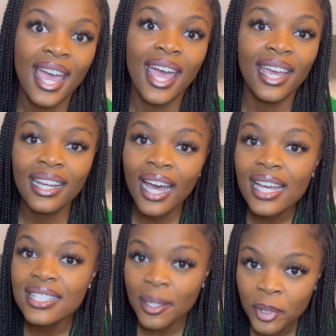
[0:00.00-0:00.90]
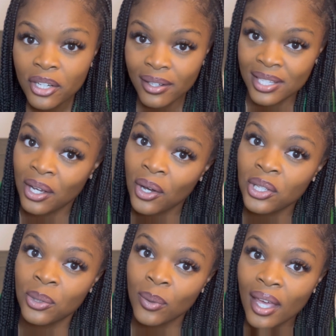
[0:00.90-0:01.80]
And guys, I'm here to tell
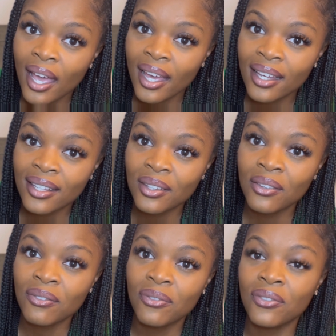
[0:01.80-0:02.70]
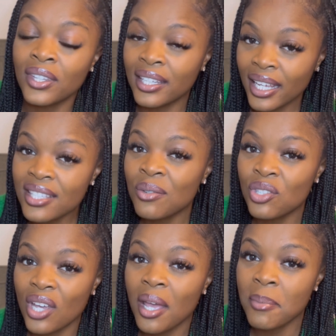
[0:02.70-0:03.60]
you that the days in
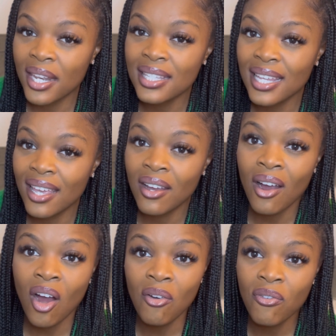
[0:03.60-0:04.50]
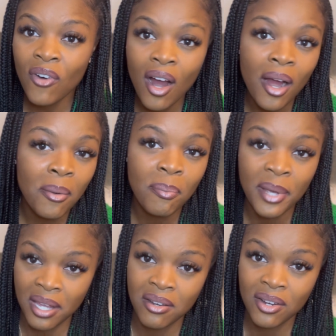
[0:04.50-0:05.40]
which I meditate are far
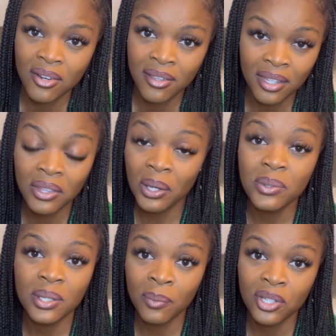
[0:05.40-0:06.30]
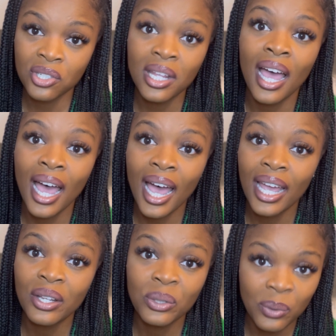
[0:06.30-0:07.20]
better than those in which I
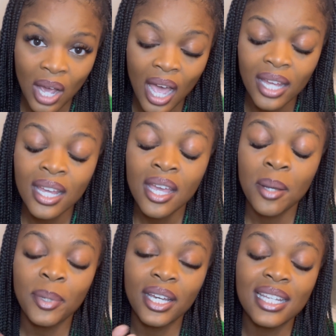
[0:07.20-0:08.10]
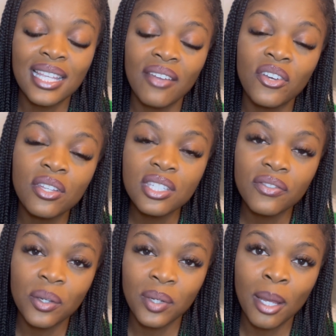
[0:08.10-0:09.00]
do not. Because I feel as if
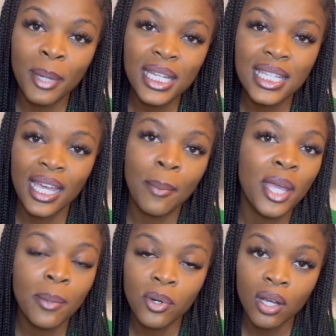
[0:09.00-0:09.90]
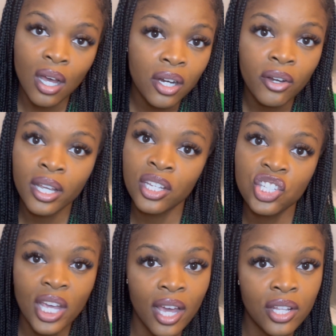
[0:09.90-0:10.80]
that when I meditate, I'm able to conquer any
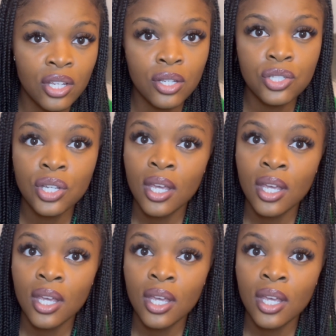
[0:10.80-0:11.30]
challenge.